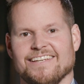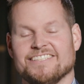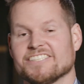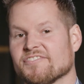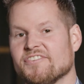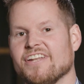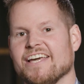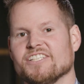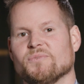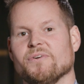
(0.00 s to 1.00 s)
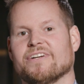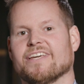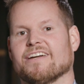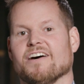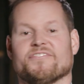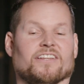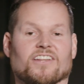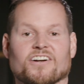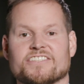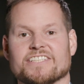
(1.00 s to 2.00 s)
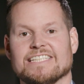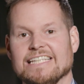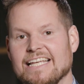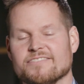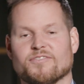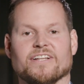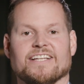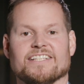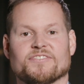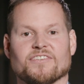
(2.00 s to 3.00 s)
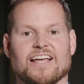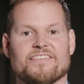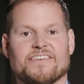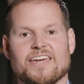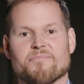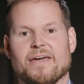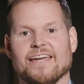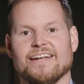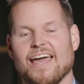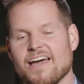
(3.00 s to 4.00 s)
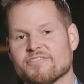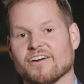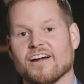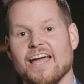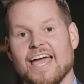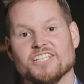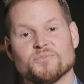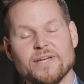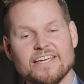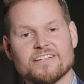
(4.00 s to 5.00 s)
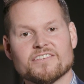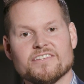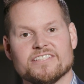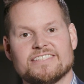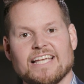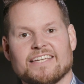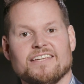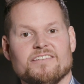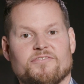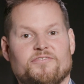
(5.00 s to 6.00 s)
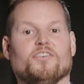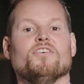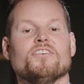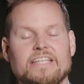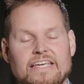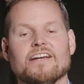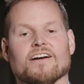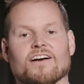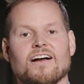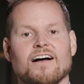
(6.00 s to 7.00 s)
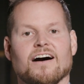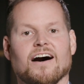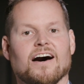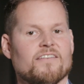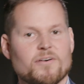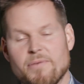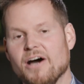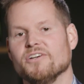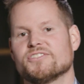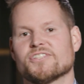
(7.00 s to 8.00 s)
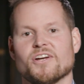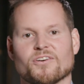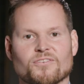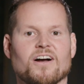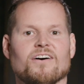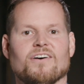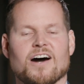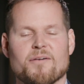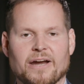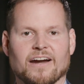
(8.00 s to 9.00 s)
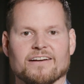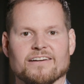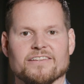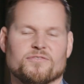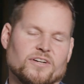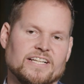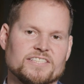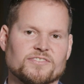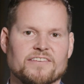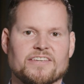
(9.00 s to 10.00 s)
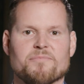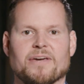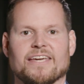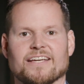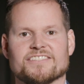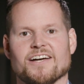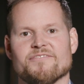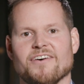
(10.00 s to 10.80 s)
In just a few days, we will kick off the largest Lent 40 Days for Life campaign ever as we enter the second full year of a post-Roe America. The 40 Days for Life campaign kicks off